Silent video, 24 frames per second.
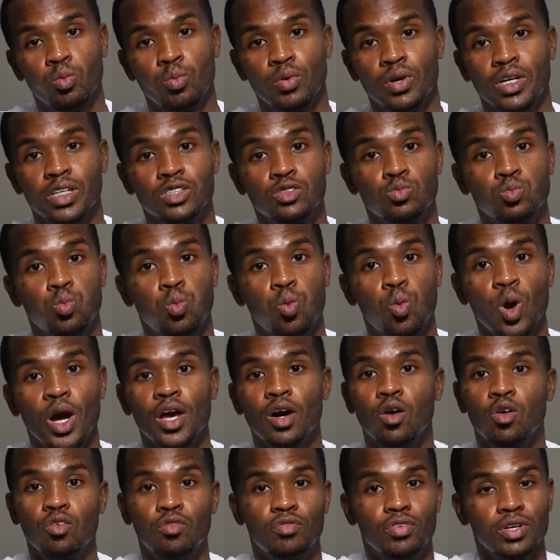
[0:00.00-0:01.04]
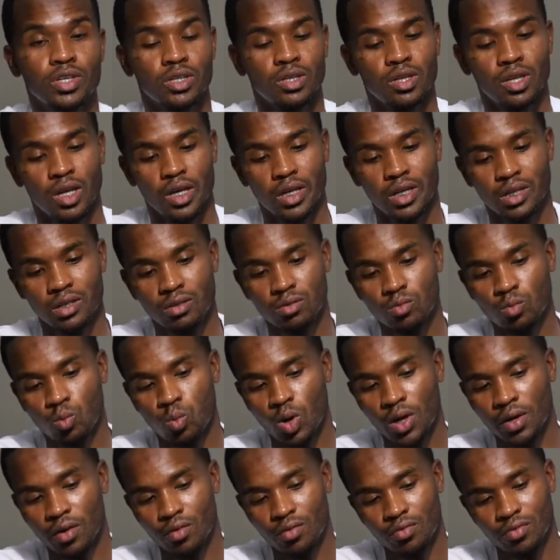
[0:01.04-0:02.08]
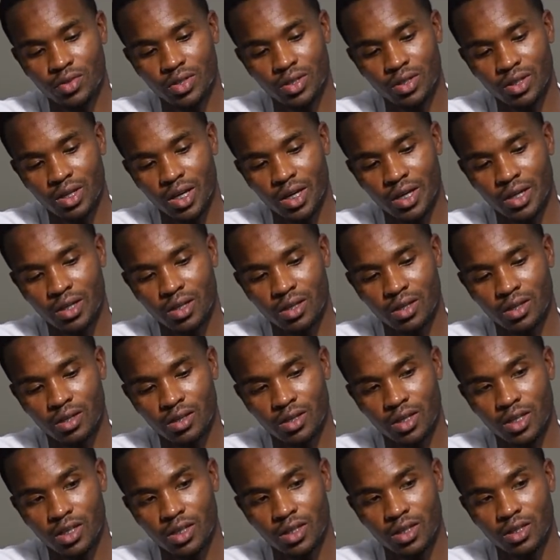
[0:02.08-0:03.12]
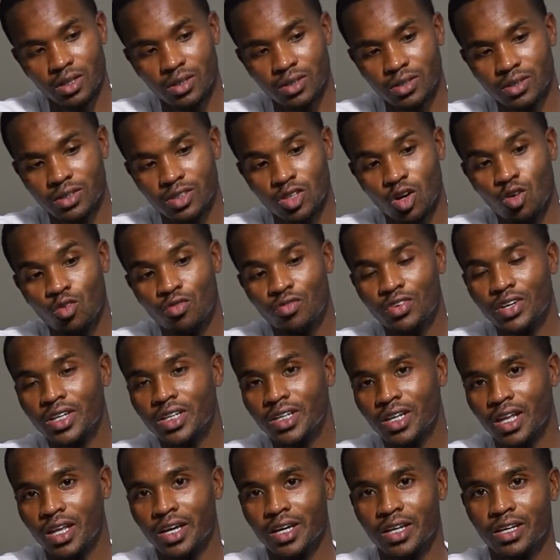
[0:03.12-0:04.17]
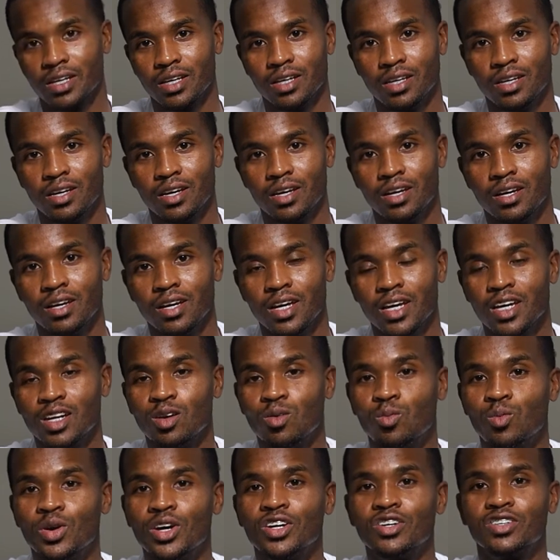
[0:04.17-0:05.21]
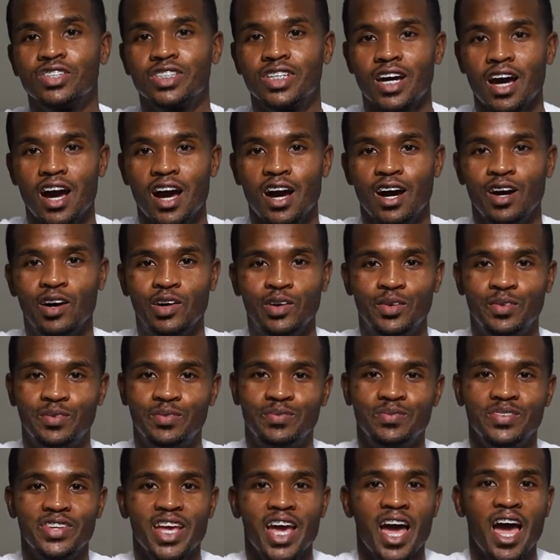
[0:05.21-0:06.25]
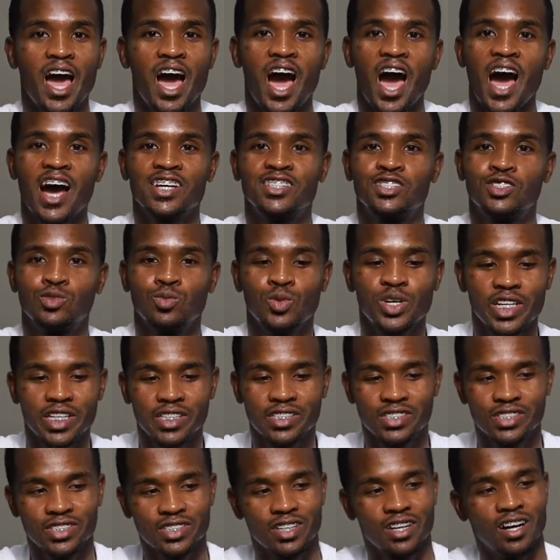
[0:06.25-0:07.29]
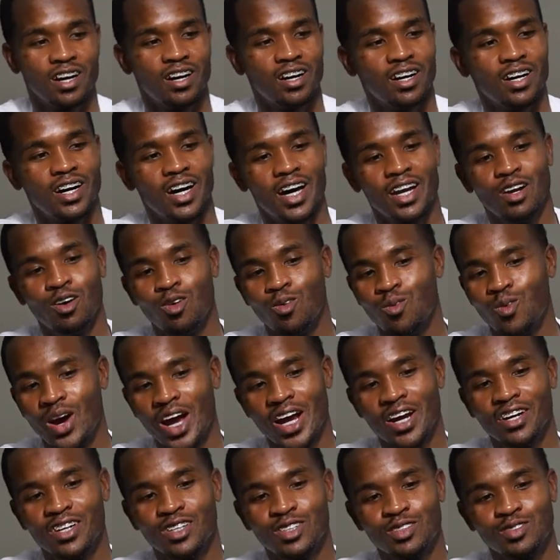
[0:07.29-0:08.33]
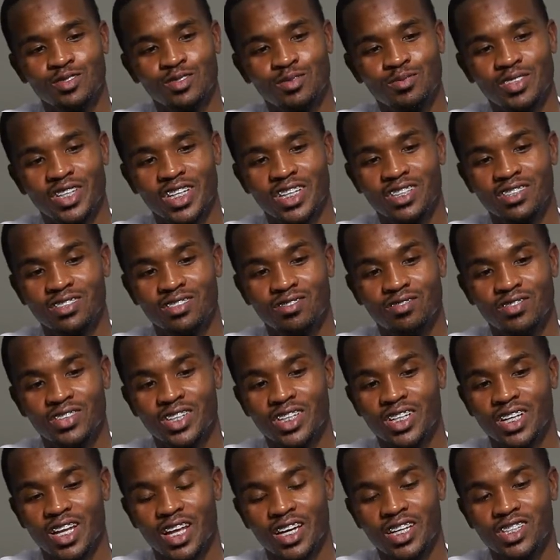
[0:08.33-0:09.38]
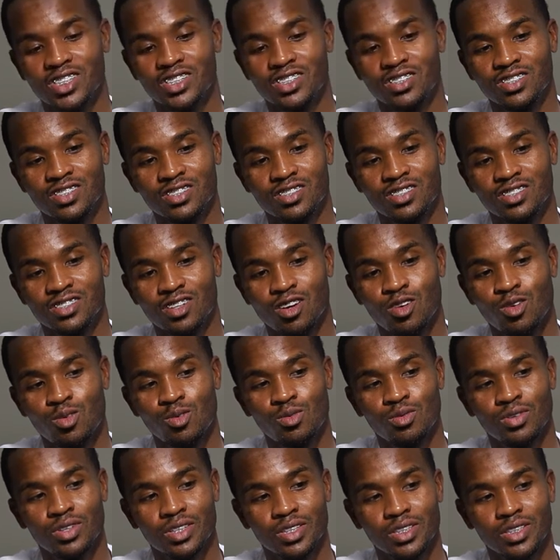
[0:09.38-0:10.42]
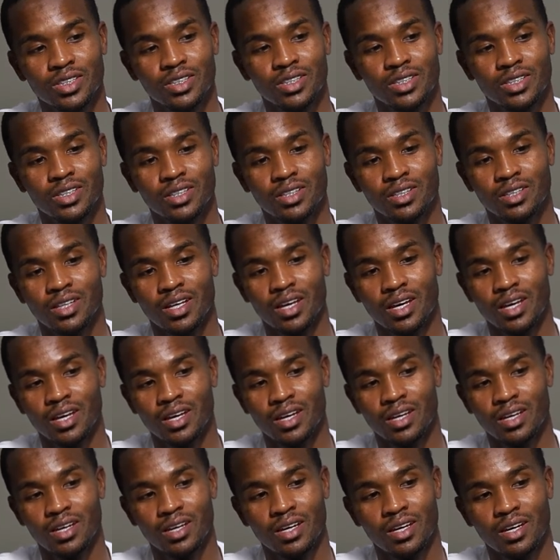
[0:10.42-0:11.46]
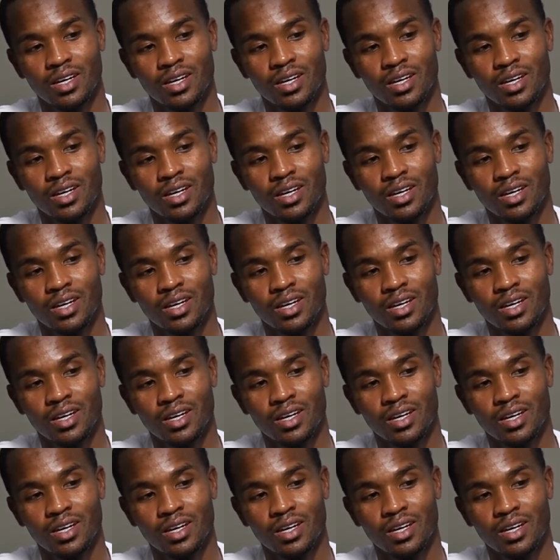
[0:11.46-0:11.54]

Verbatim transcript: is well ventilated, well ventilated. It is so ventilated in the wintertime. I switch. Uh, I don't wear this one because the ventilation is so good that